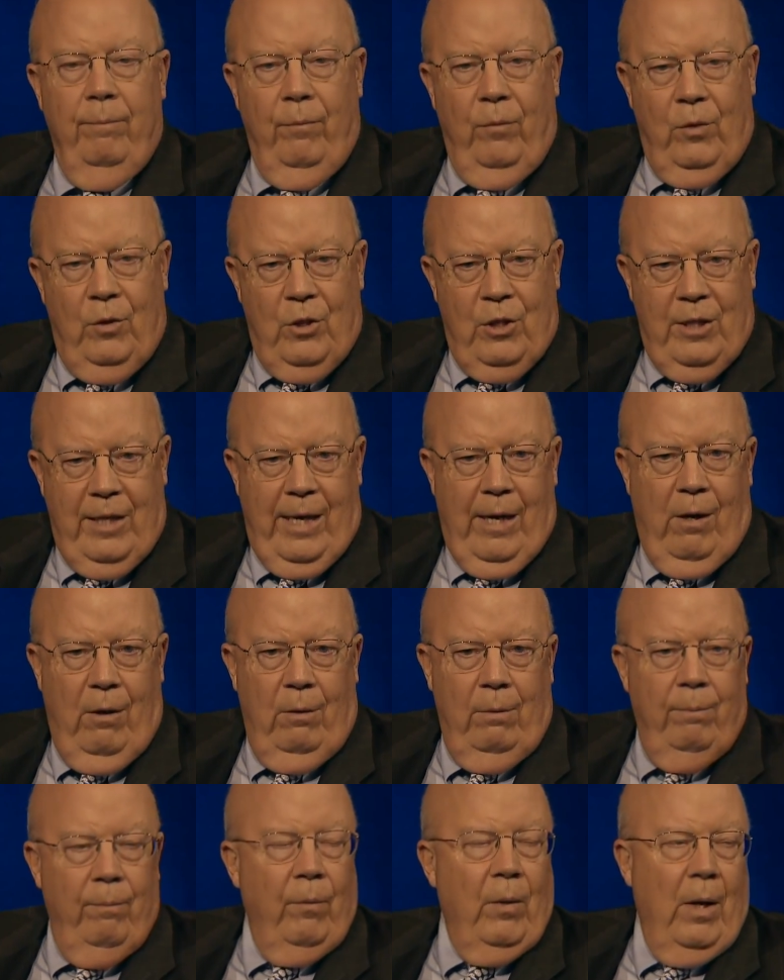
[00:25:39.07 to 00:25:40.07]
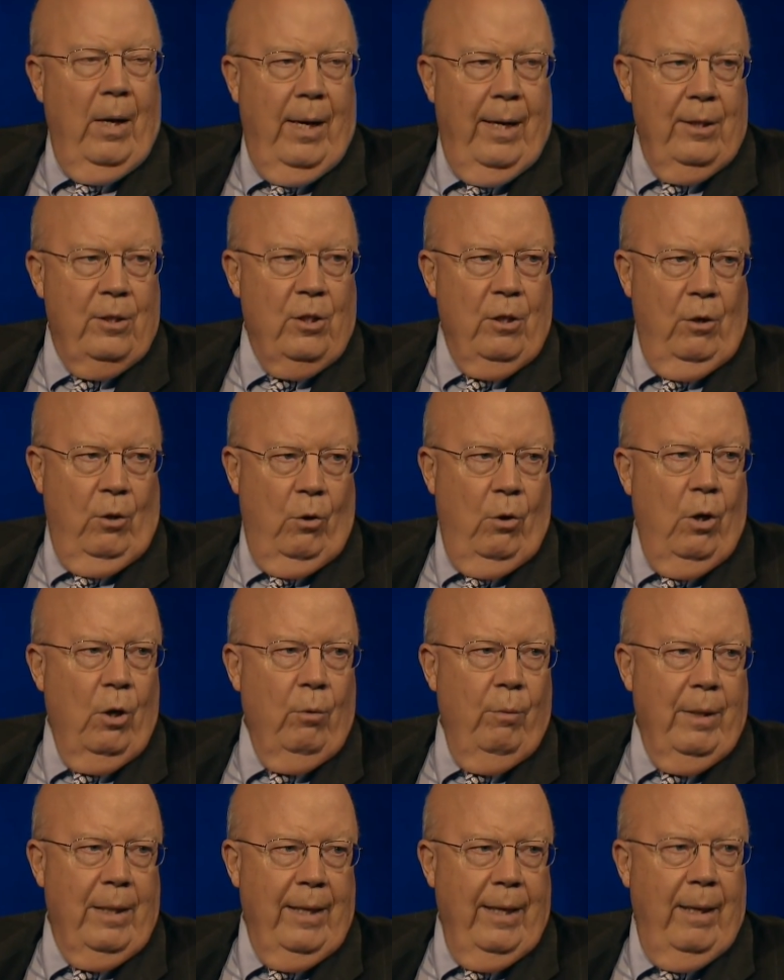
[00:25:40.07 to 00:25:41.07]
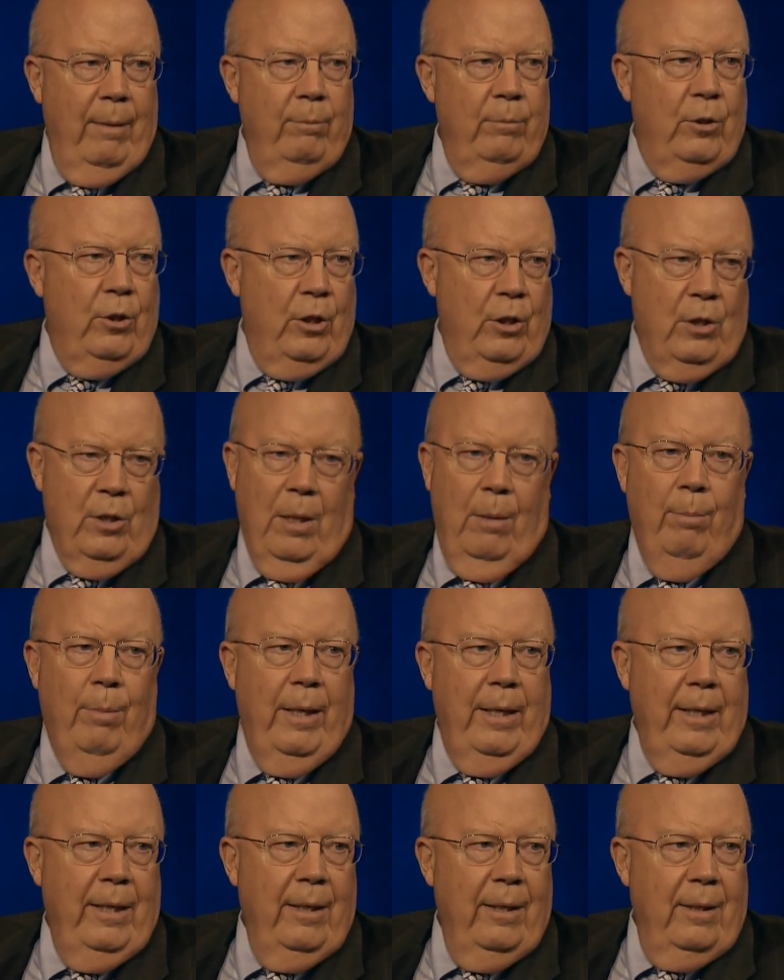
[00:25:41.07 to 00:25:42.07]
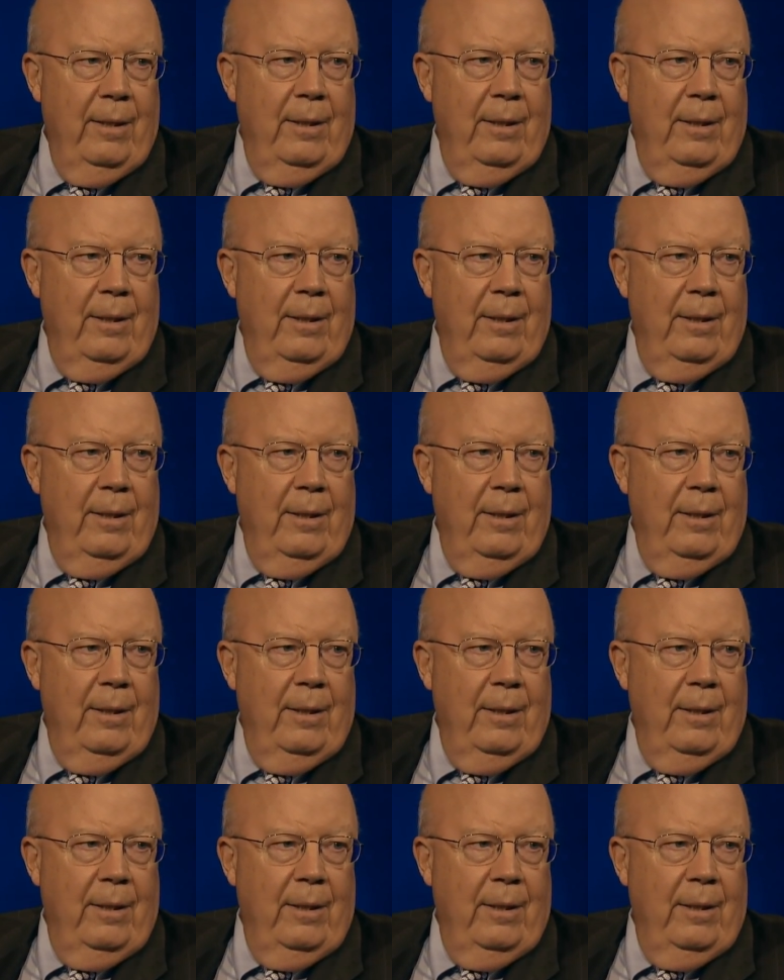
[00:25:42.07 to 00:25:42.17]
sell us along with them to somebody.